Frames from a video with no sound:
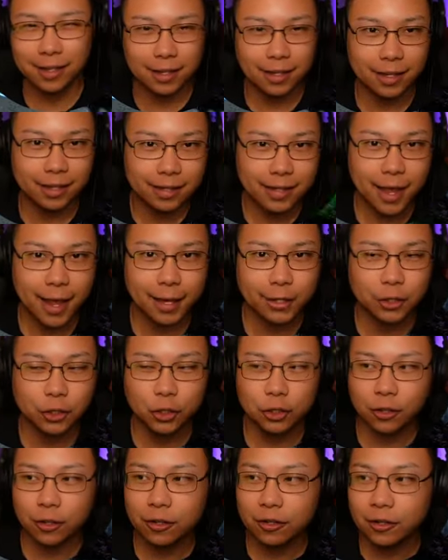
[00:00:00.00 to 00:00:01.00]
a tad
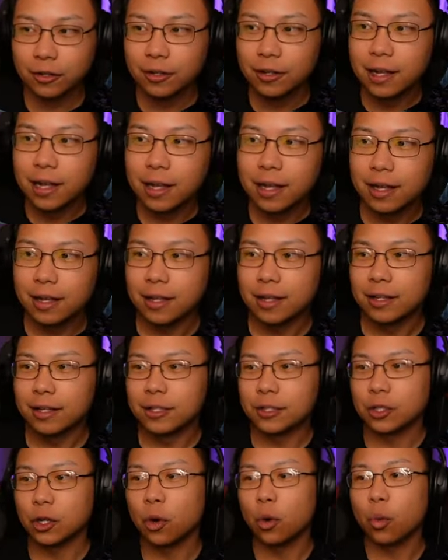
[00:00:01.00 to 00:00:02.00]
stronger.
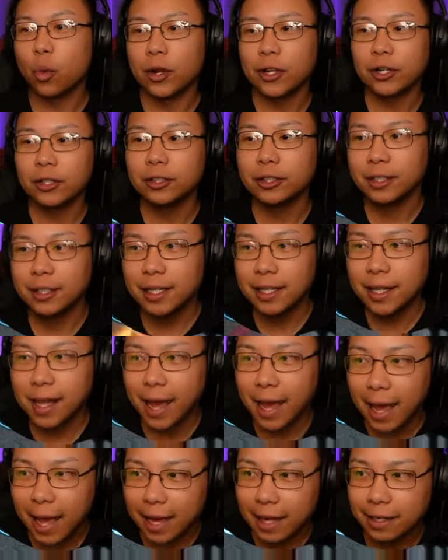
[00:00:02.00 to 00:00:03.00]
So when you're looking
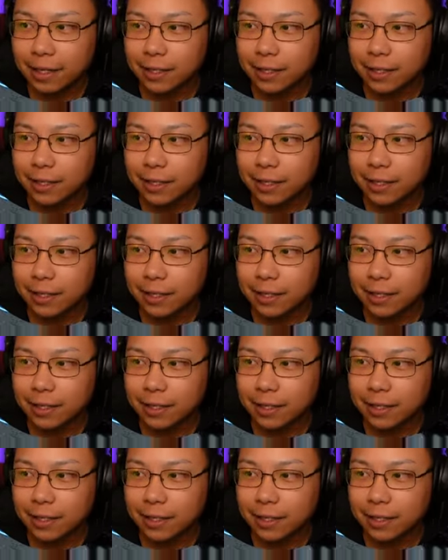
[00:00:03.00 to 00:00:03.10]
at